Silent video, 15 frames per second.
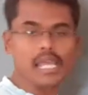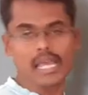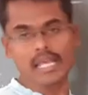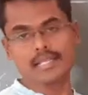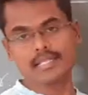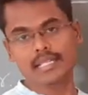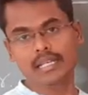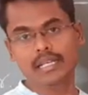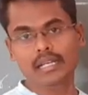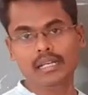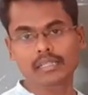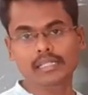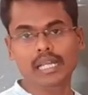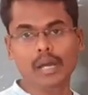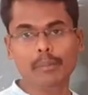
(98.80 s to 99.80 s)
is
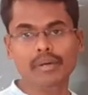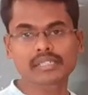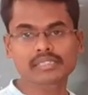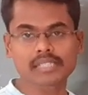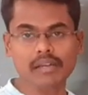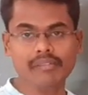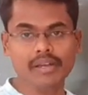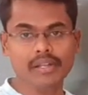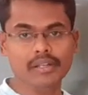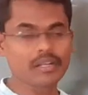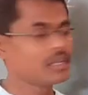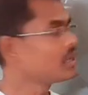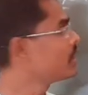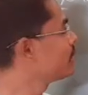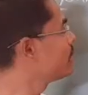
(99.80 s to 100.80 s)
the number
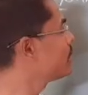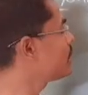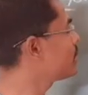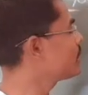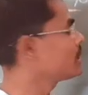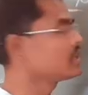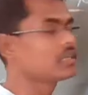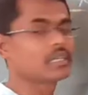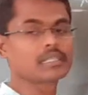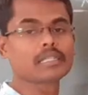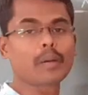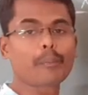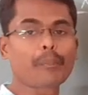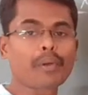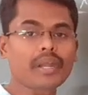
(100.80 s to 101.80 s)
7. Here
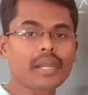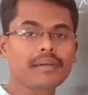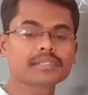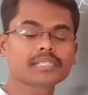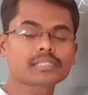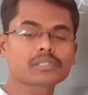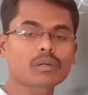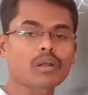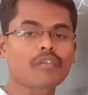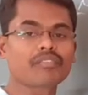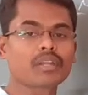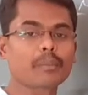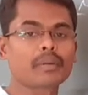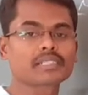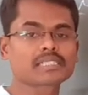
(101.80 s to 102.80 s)
the predecessor of
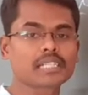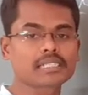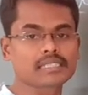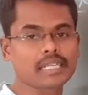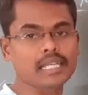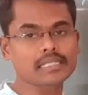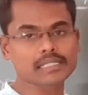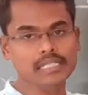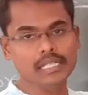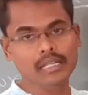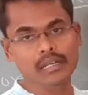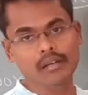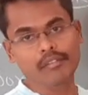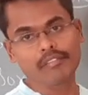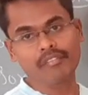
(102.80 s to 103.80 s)
number 6 is
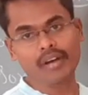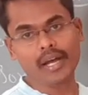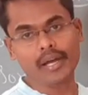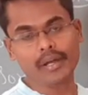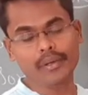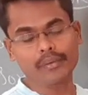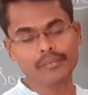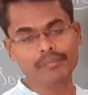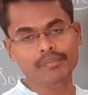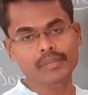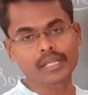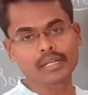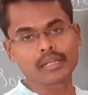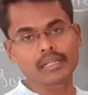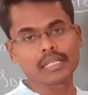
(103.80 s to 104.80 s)
5.
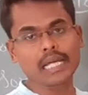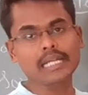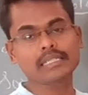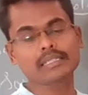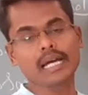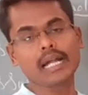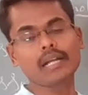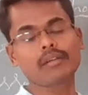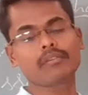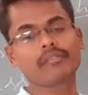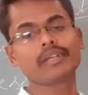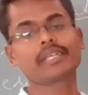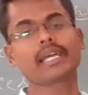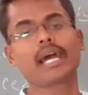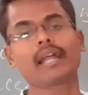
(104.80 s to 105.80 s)
Like that
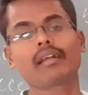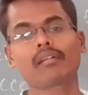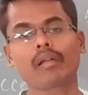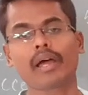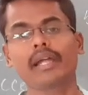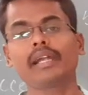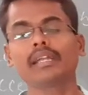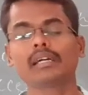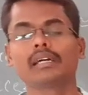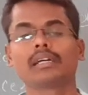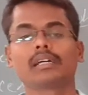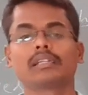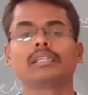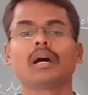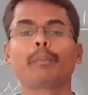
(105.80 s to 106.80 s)
we can
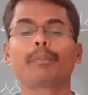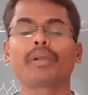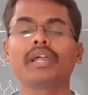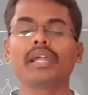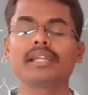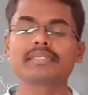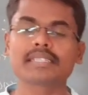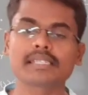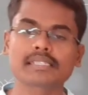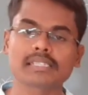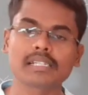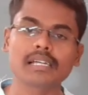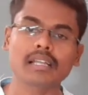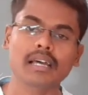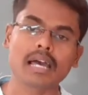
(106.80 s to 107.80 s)
write the
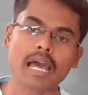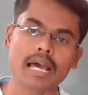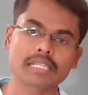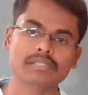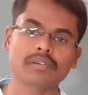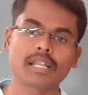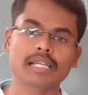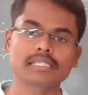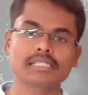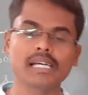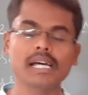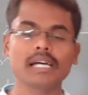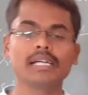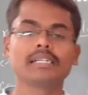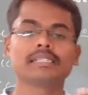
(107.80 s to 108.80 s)
predecessor as well as
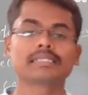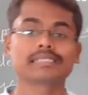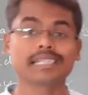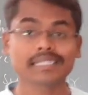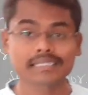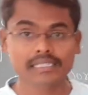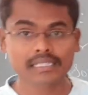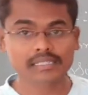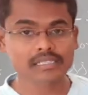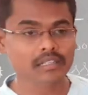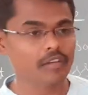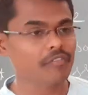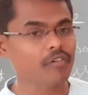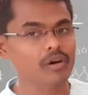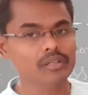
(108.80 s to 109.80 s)
the
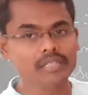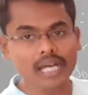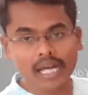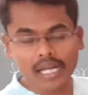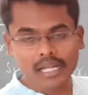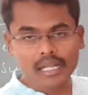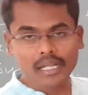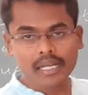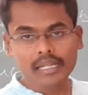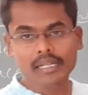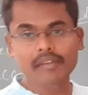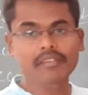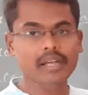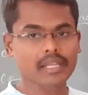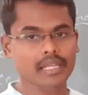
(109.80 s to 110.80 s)
successor for the
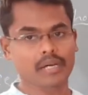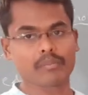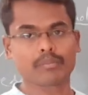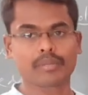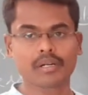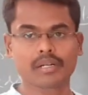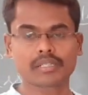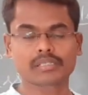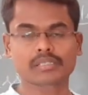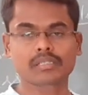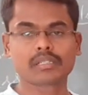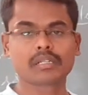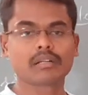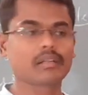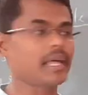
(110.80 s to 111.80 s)
given numbers.
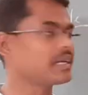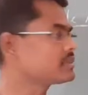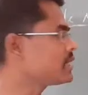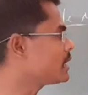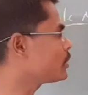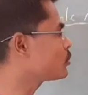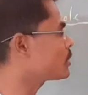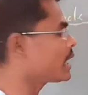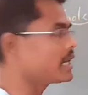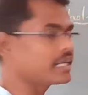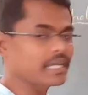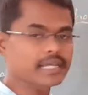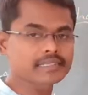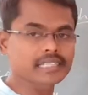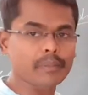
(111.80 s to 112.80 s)
Like that you can
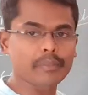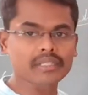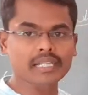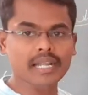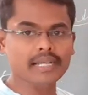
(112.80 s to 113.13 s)
take some other